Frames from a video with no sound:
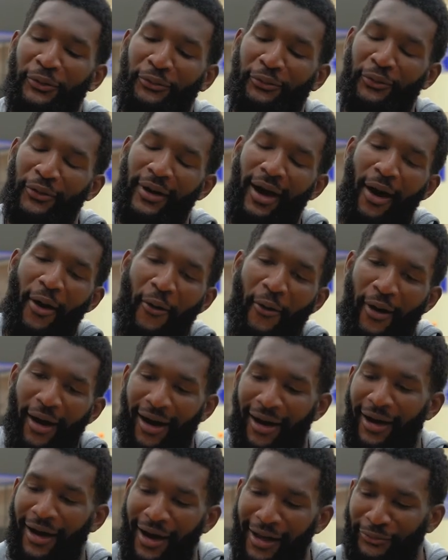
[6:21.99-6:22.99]
to feel
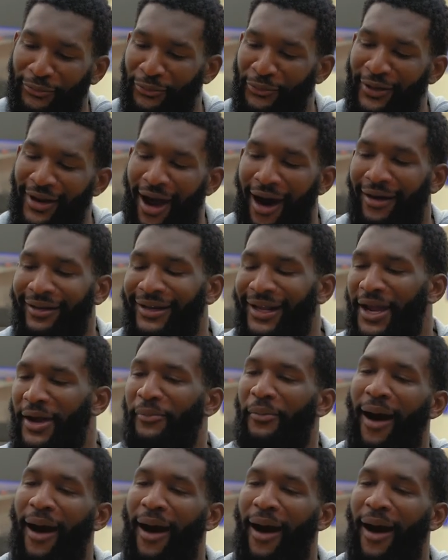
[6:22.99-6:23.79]
that there,